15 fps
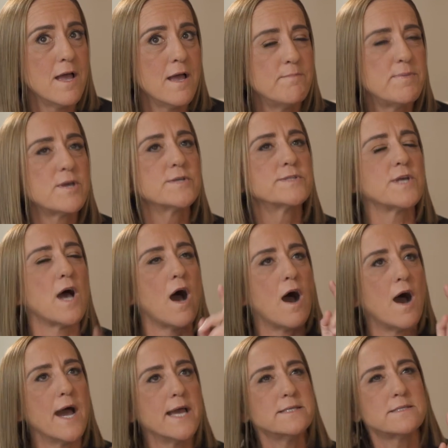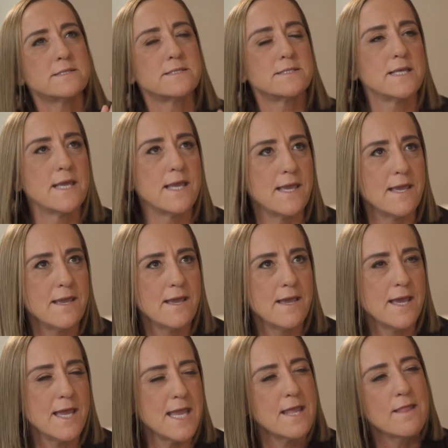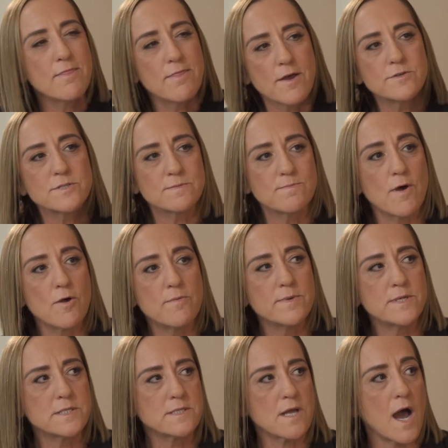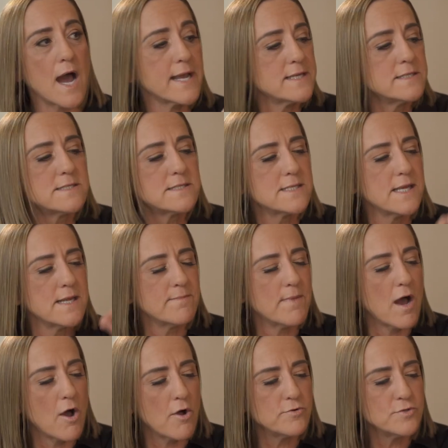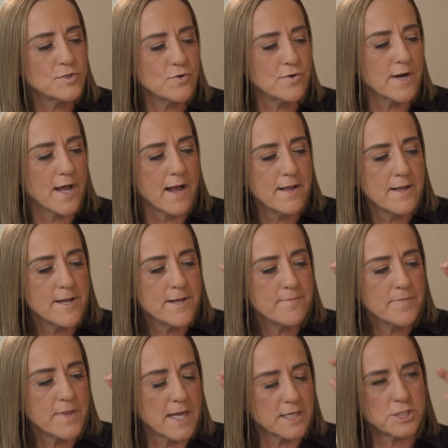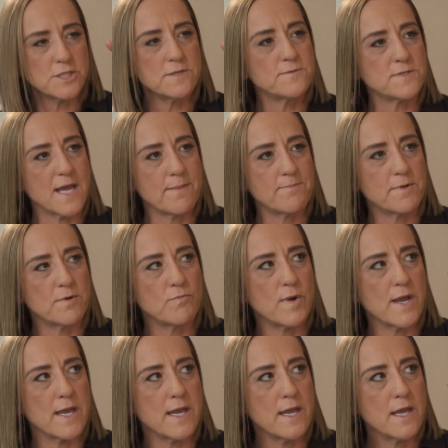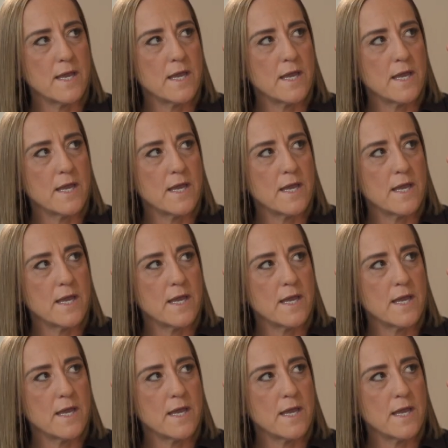Because I see in those moments, I can see in my own daughter a shift happen where